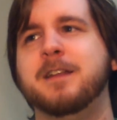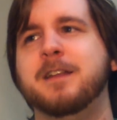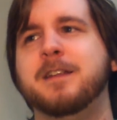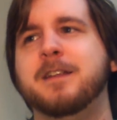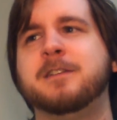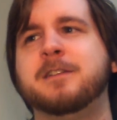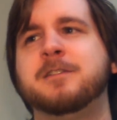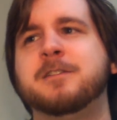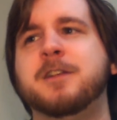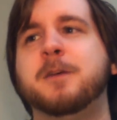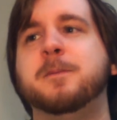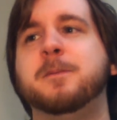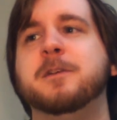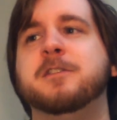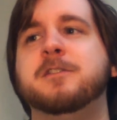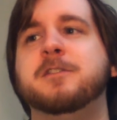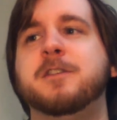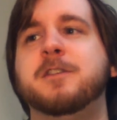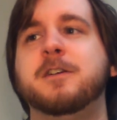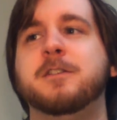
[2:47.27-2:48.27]
Next up
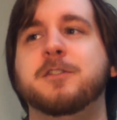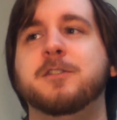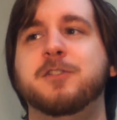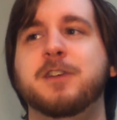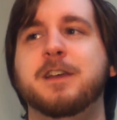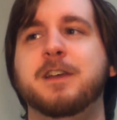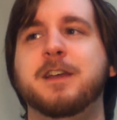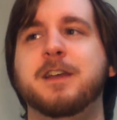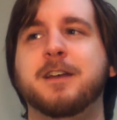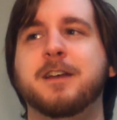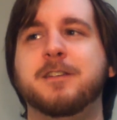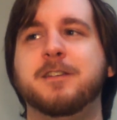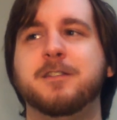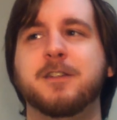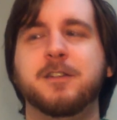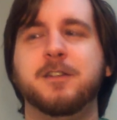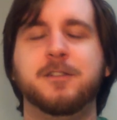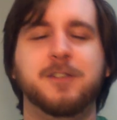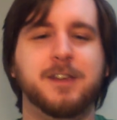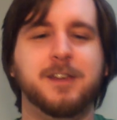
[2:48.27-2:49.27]
is Stunt Chica.
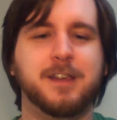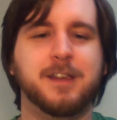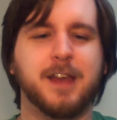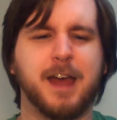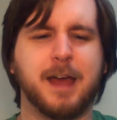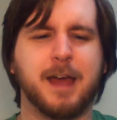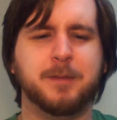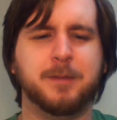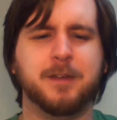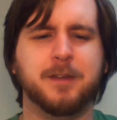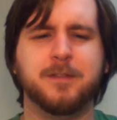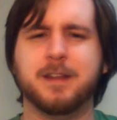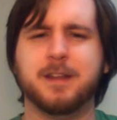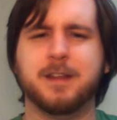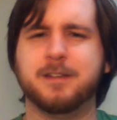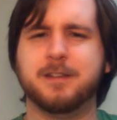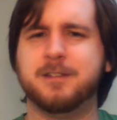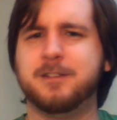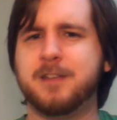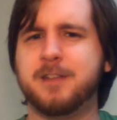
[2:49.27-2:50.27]
Stunt Chica, I'm given
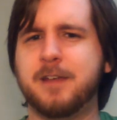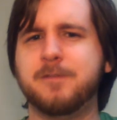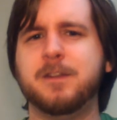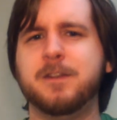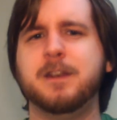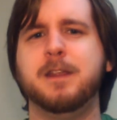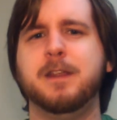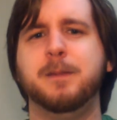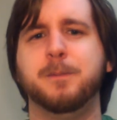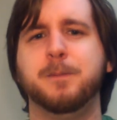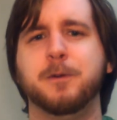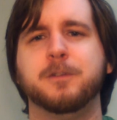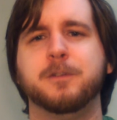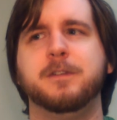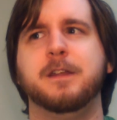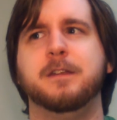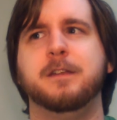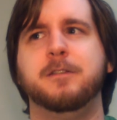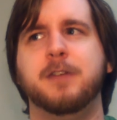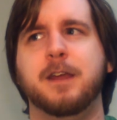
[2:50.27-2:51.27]
a
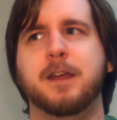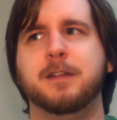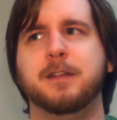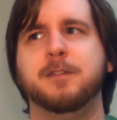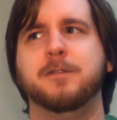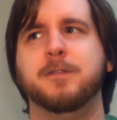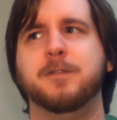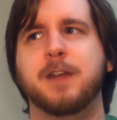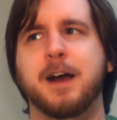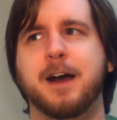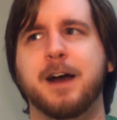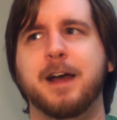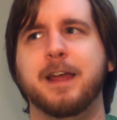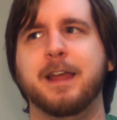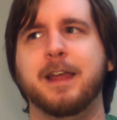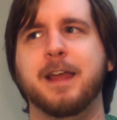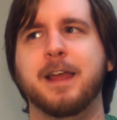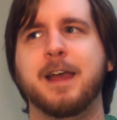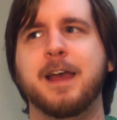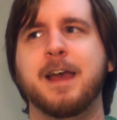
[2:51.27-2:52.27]
70% chance of
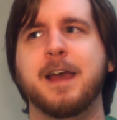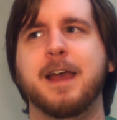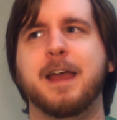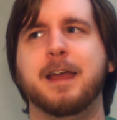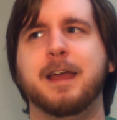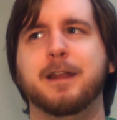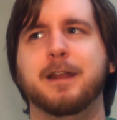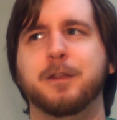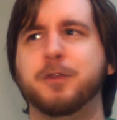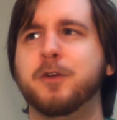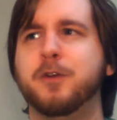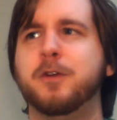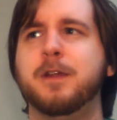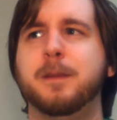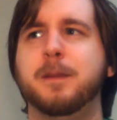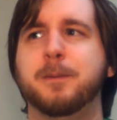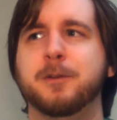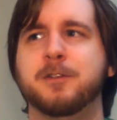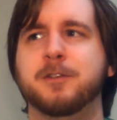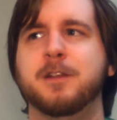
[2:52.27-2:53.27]
dying and a
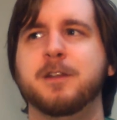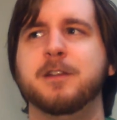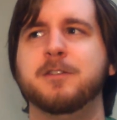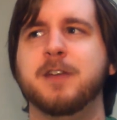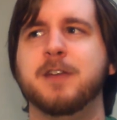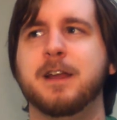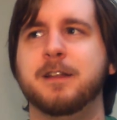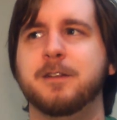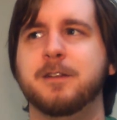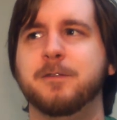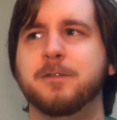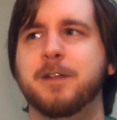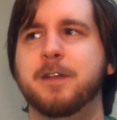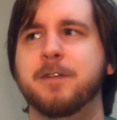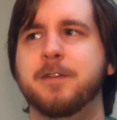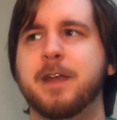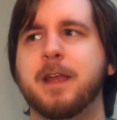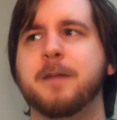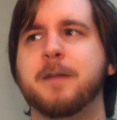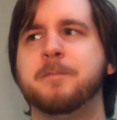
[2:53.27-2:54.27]
30% chance of living.